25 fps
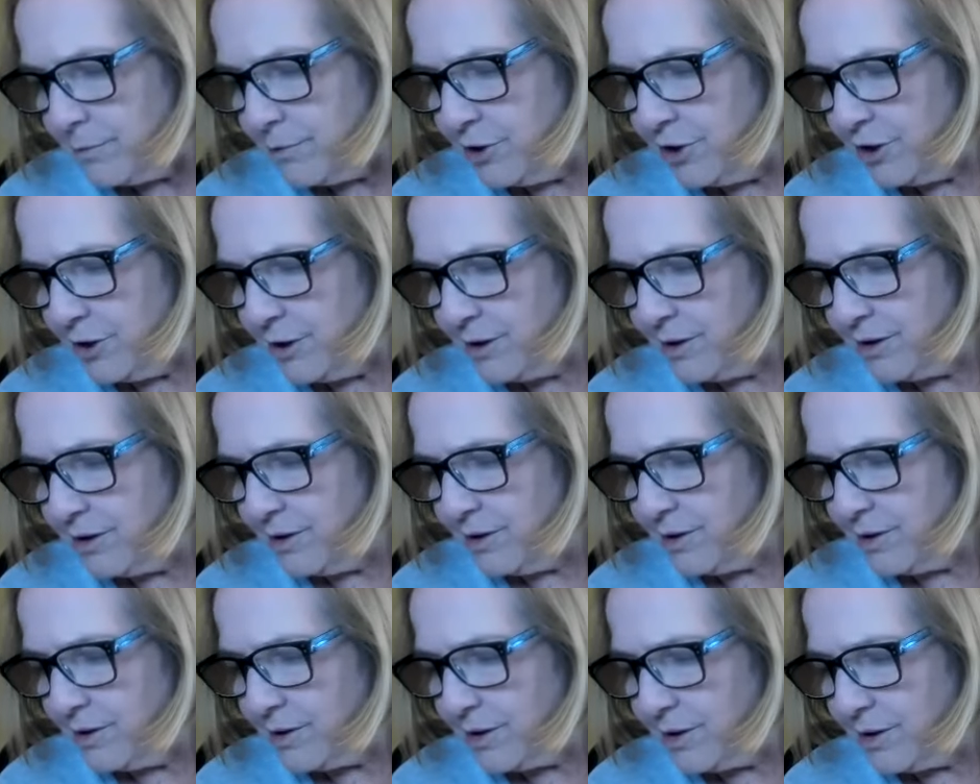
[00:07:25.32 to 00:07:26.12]
Just
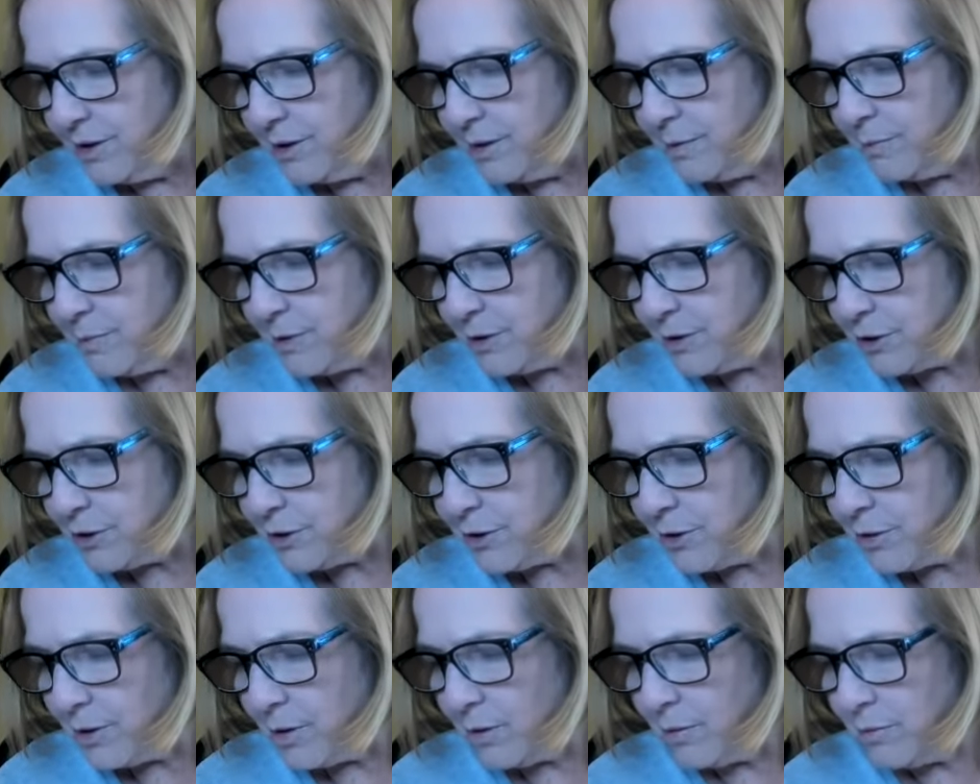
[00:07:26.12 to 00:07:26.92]
to see, but
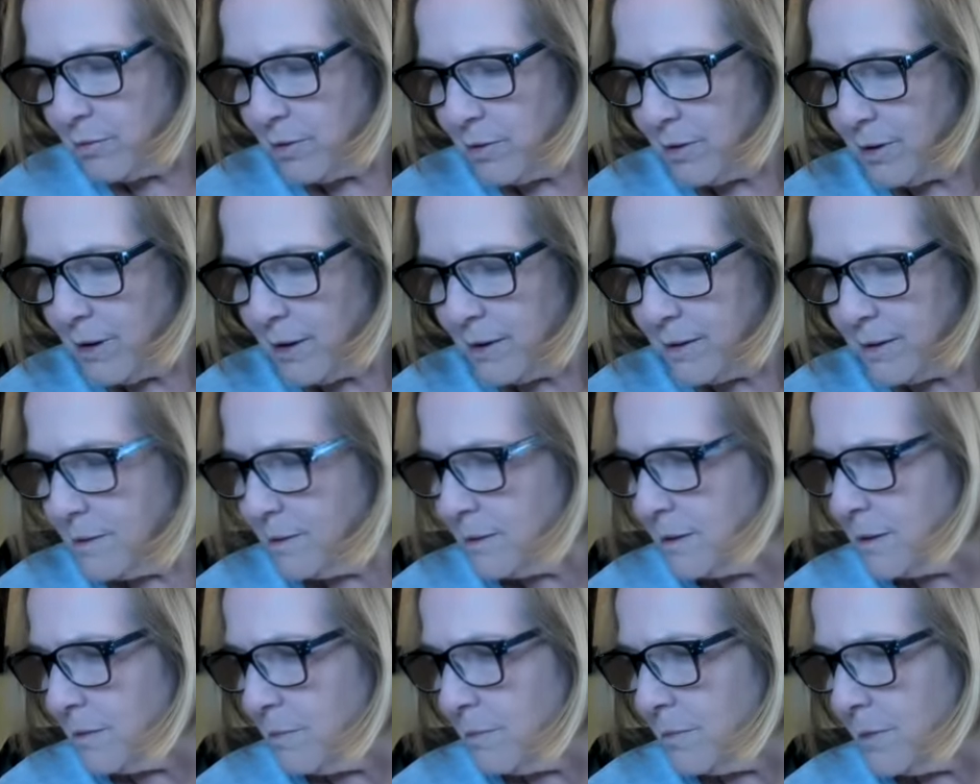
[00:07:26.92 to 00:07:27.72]
sure don't look like
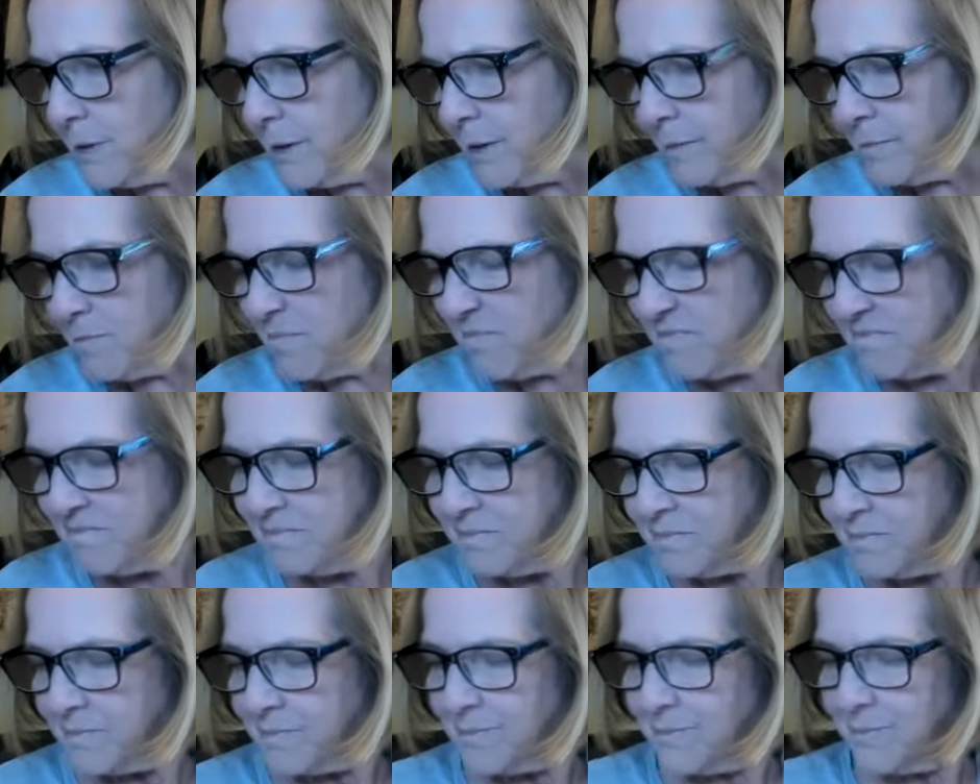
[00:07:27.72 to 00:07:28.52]
it to me.
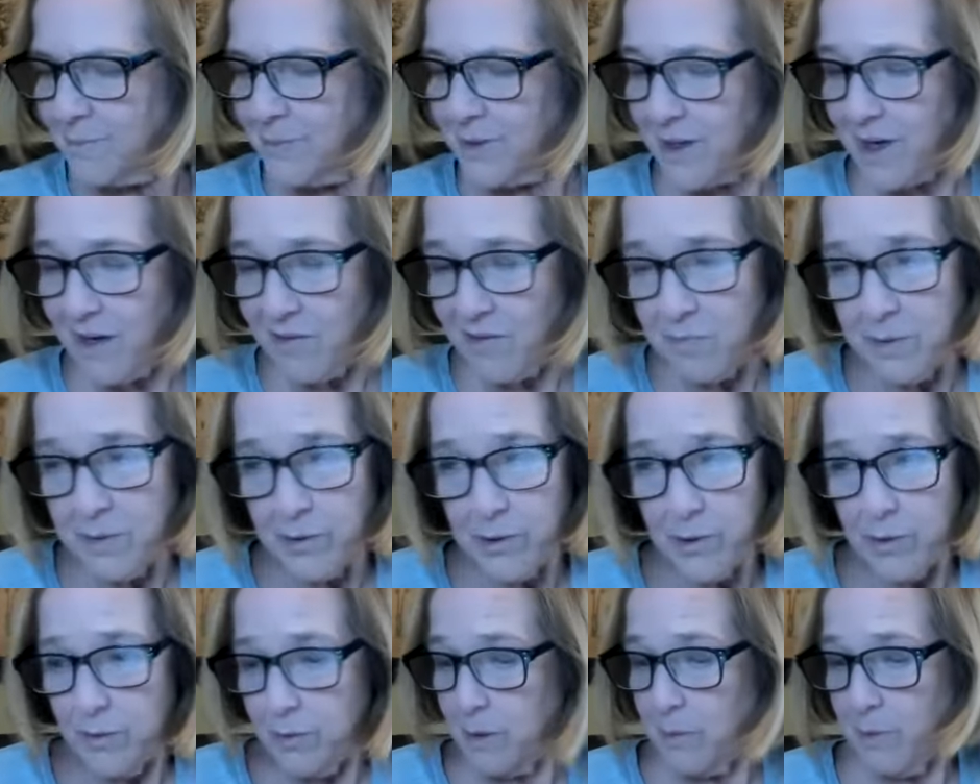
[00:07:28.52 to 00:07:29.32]
But I've
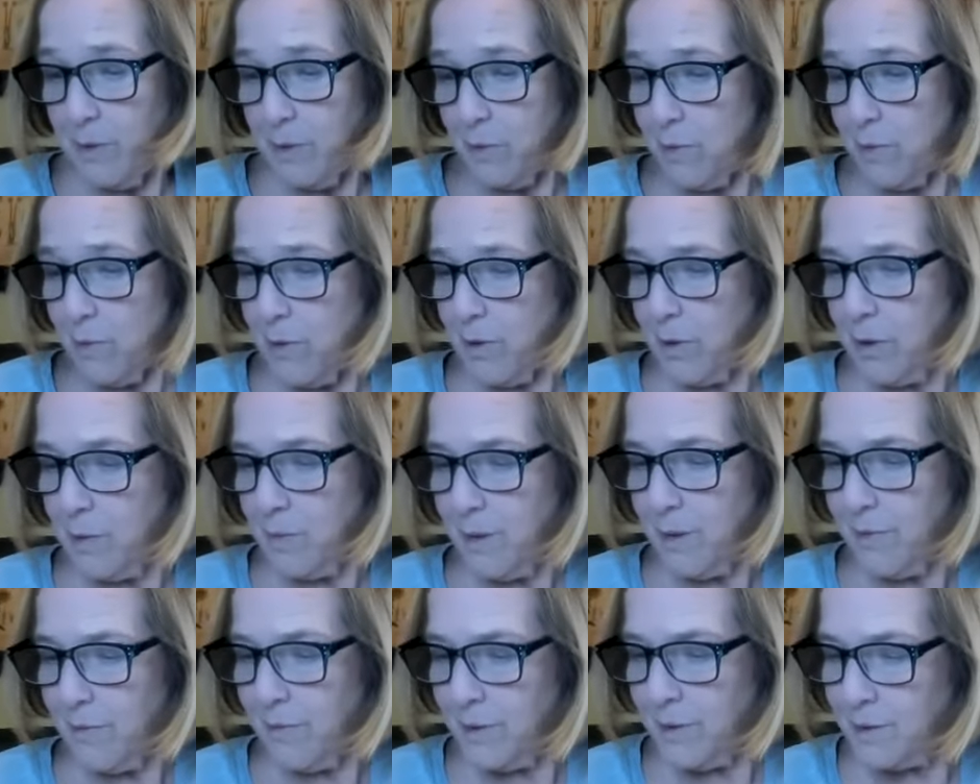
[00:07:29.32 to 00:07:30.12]
been known to be wrong
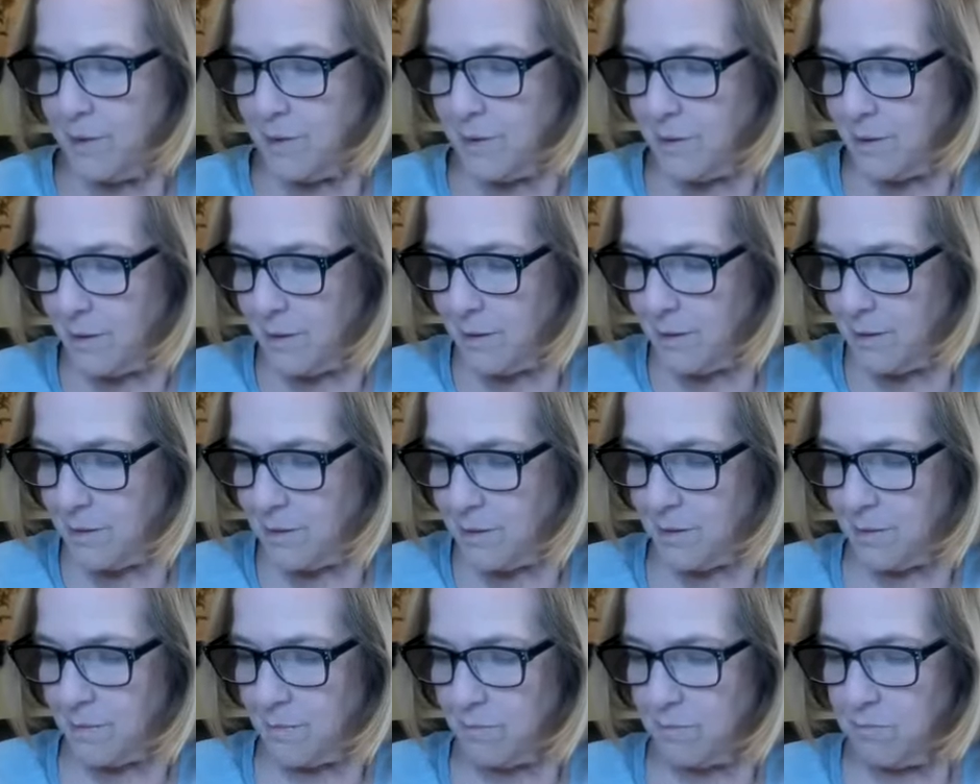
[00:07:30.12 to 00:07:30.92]
about these
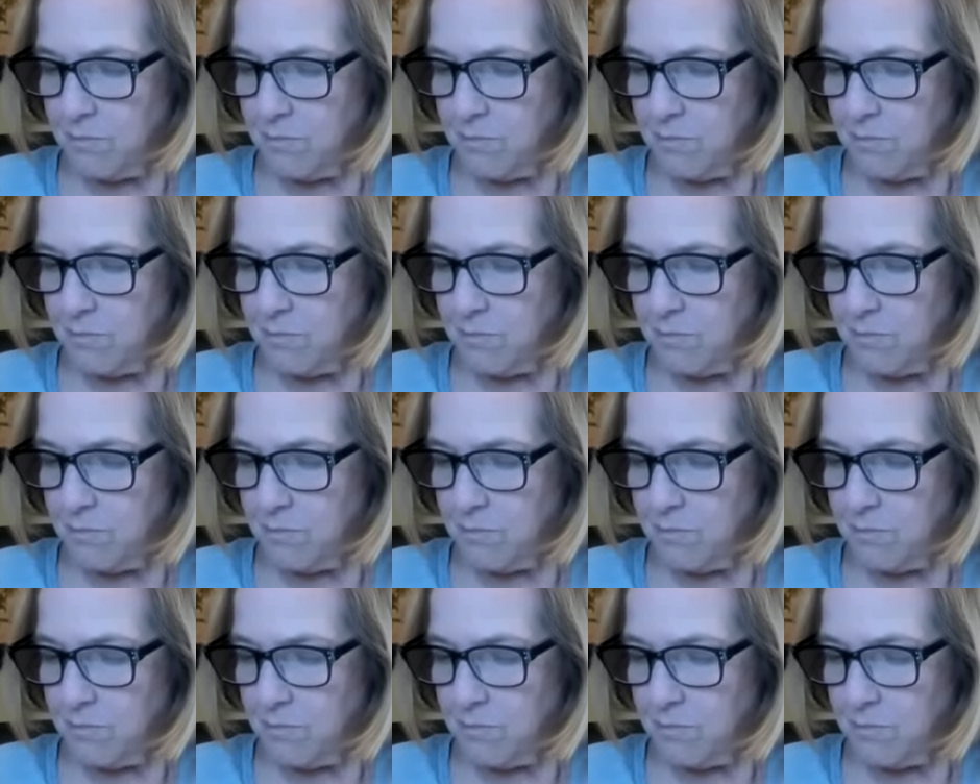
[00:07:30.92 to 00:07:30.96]
things.